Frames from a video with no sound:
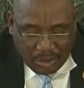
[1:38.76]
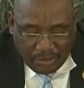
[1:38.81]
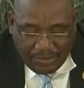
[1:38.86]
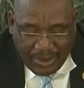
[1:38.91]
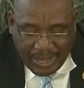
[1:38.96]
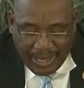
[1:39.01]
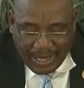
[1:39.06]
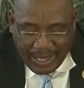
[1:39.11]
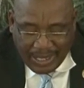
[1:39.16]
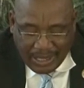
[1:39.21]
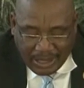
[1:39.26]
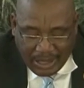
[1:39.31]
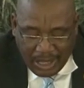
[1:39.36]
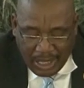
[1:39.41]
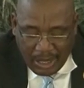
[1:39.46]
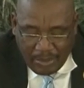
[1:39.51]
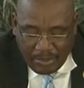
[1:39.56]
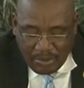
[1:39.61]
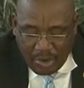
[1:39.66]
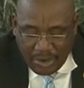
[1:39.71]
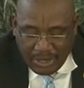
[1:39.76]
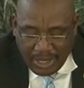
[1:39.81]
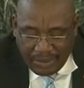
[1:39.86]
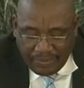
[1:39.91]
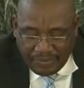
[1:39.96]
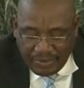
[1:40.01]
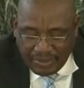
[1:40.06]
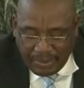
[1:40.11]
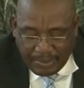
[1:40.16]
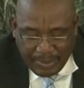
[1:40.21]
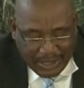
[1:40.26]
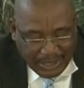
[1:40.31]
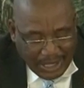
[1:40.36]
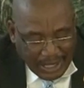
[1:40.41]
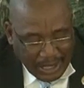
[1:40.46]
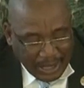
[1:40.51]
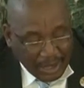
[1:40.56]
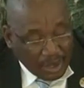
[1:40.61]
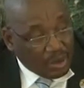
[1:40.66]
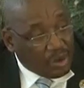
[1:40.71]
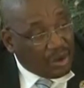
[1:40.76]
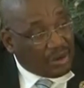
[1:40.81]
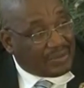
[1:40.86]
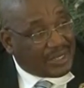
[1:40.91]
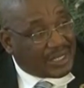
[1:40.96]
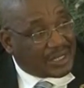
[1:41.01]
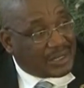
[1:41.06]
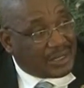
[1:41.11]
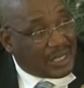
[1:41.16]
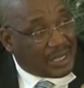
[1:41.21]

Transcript: to finance more than 50% of this